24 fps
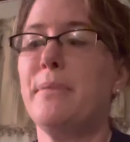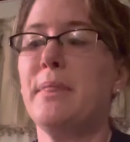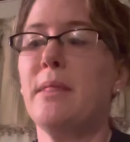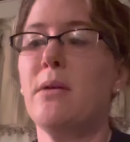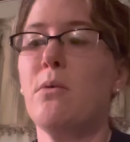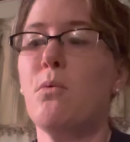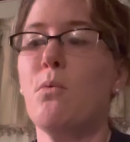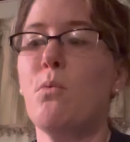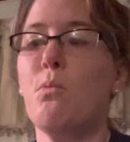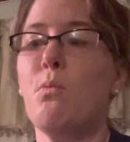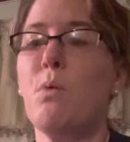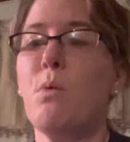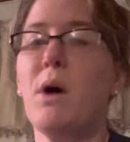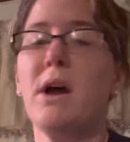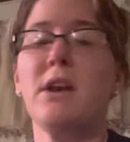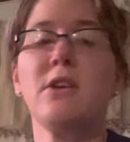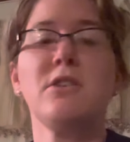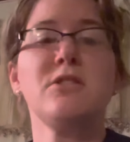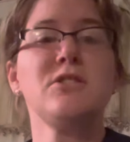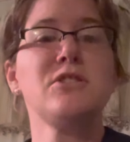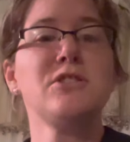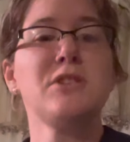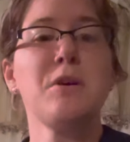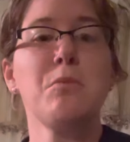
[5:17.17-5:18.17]
what
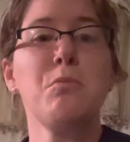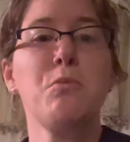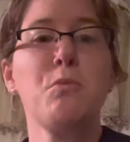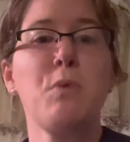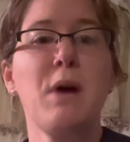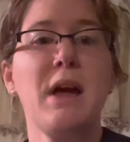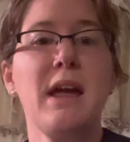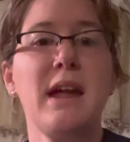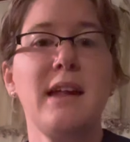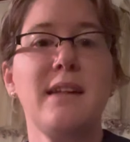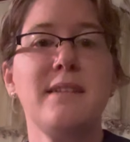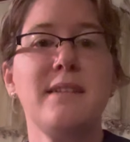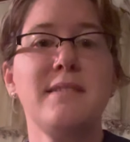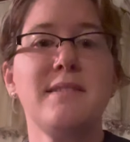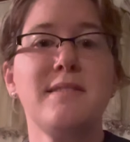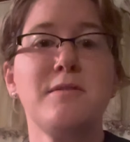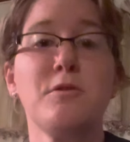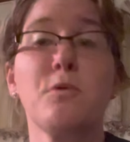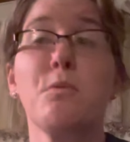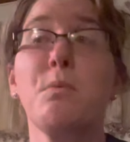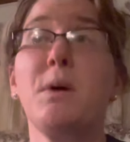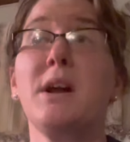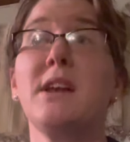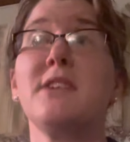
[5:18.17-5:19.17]
are some ways,
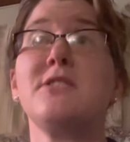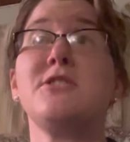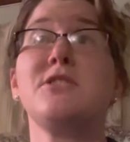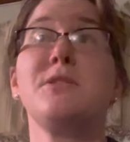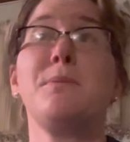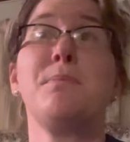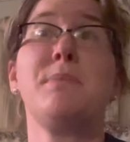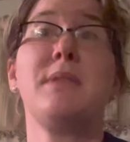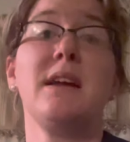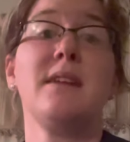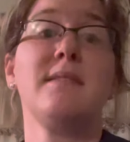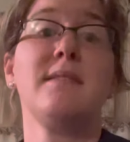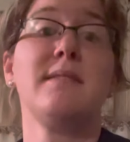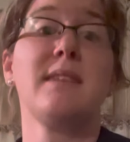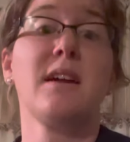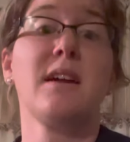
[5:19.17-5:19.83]
or what are some things that